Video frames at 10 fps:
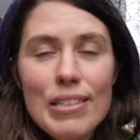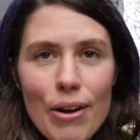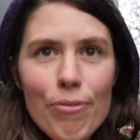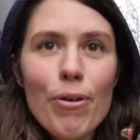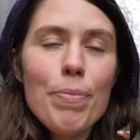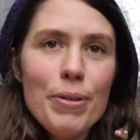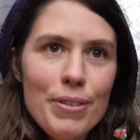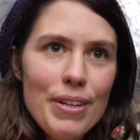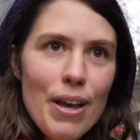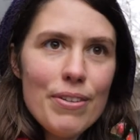So if one
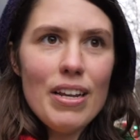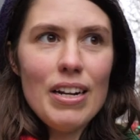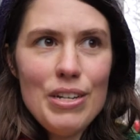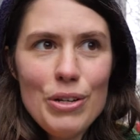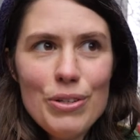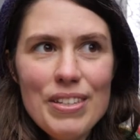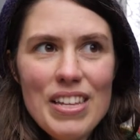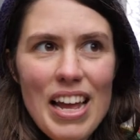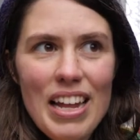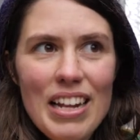person goes in and
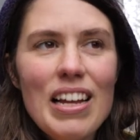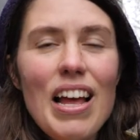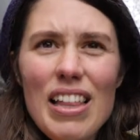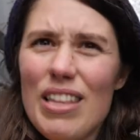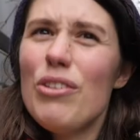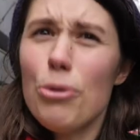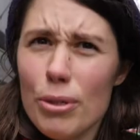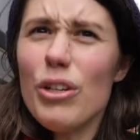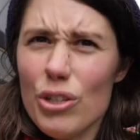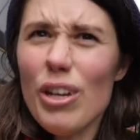uses it, the
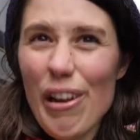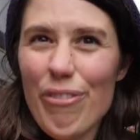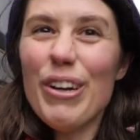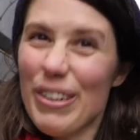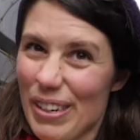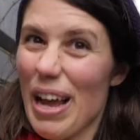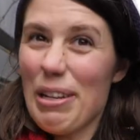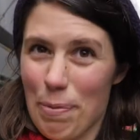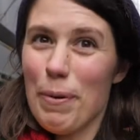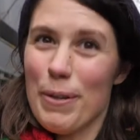tradition, if you're a
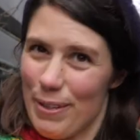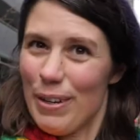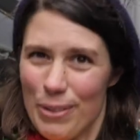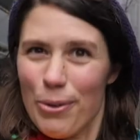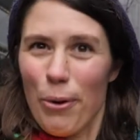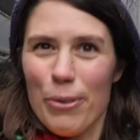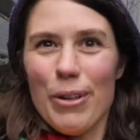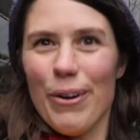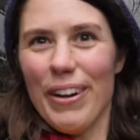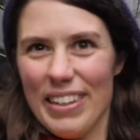nice person, is to hold
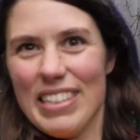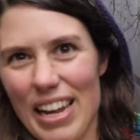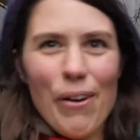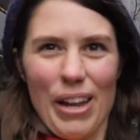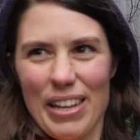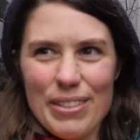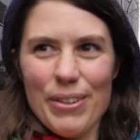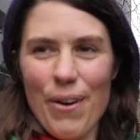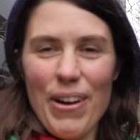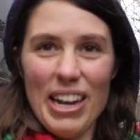the door and say, oh yes,
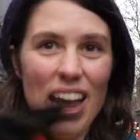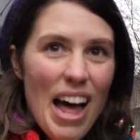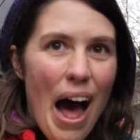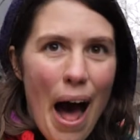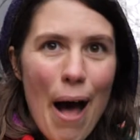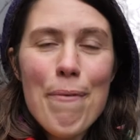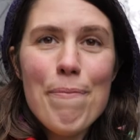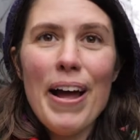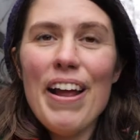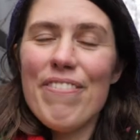you go in. Uh,
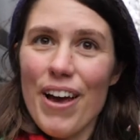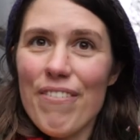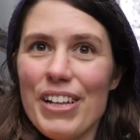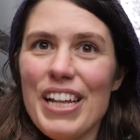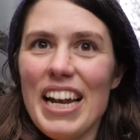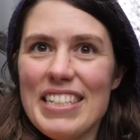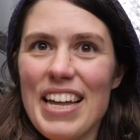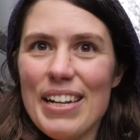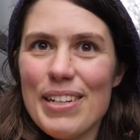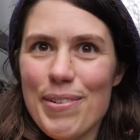but yeah. if you have a cleaning
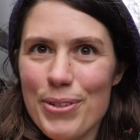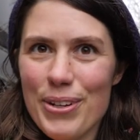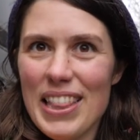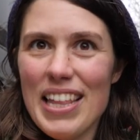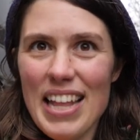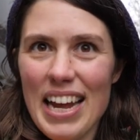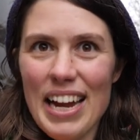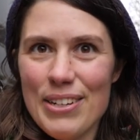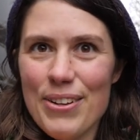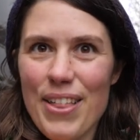cycle in between, then they
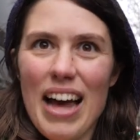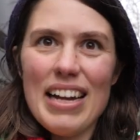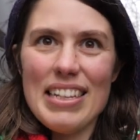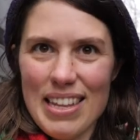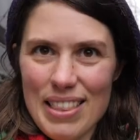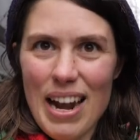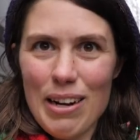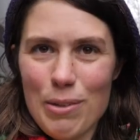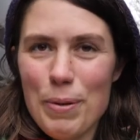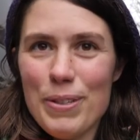can't do that because then the
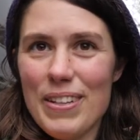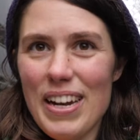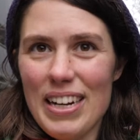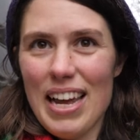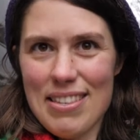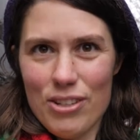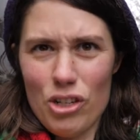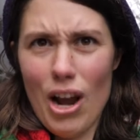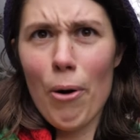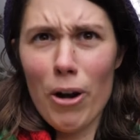next person in gets a
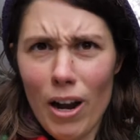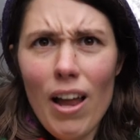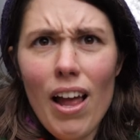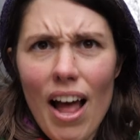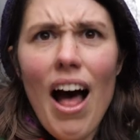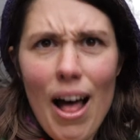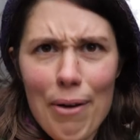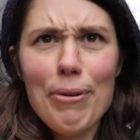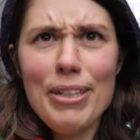shower, uh,